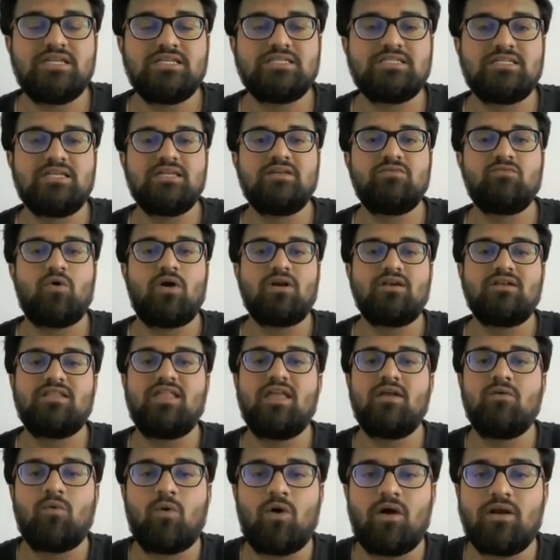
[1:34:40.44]
easy, what
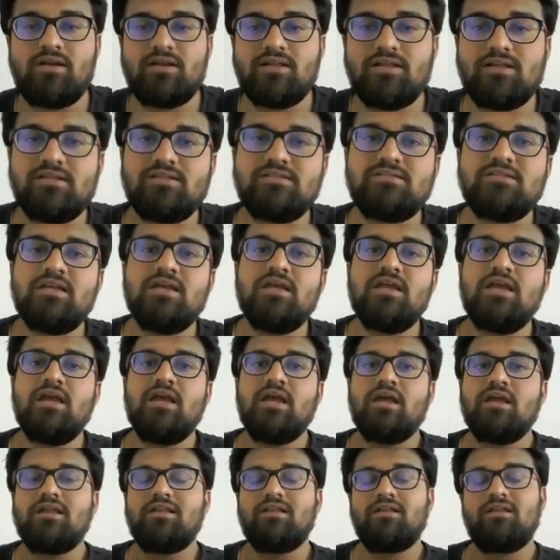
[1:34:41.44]
they want is
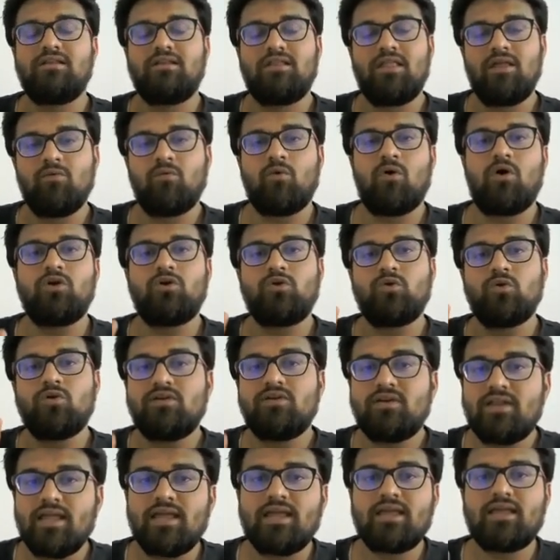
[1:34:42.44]
they want
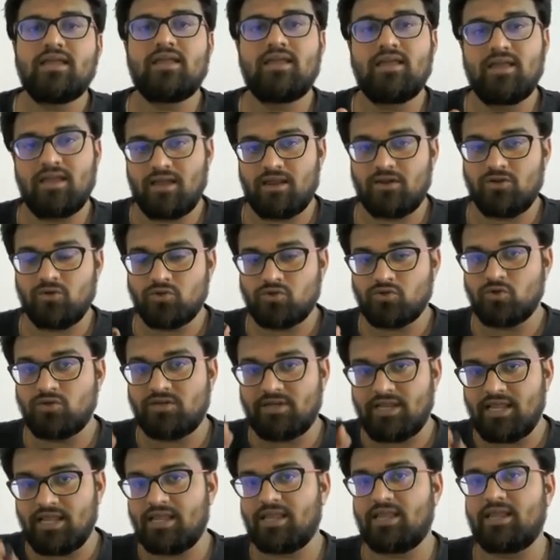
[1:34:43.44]
to take care. You
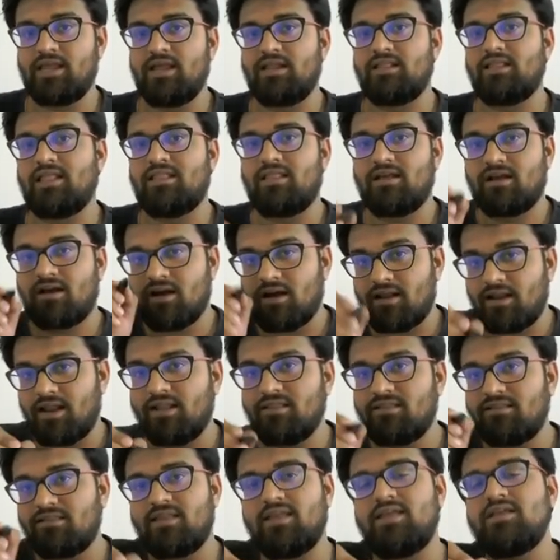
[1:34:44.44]
should take care that the
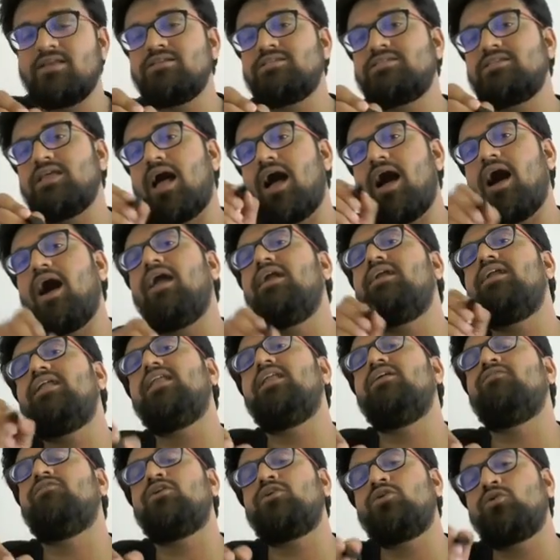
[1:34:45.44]
correct things are
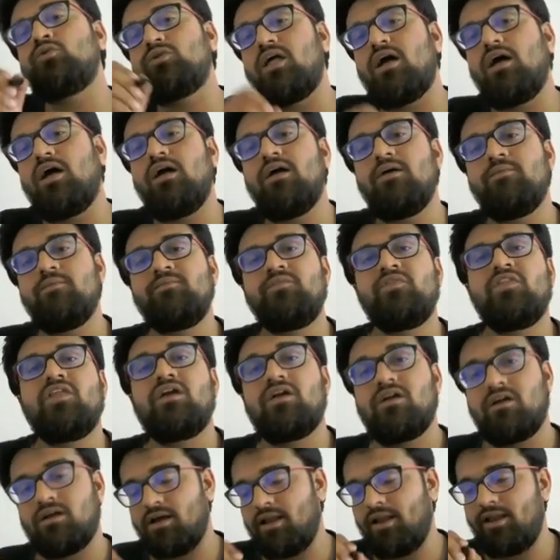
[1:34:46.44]
delivered to the
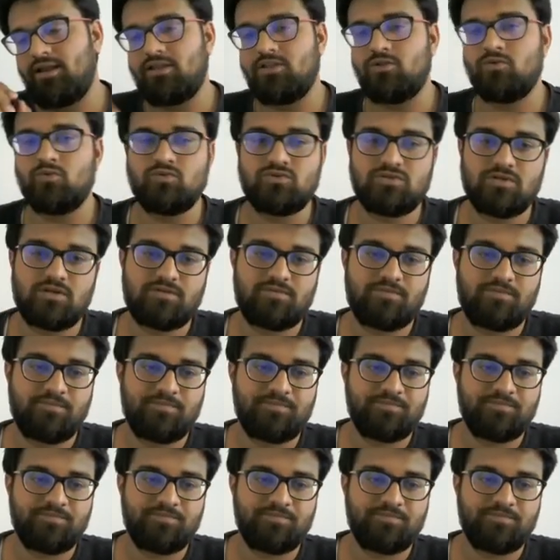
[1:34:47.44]
correct user.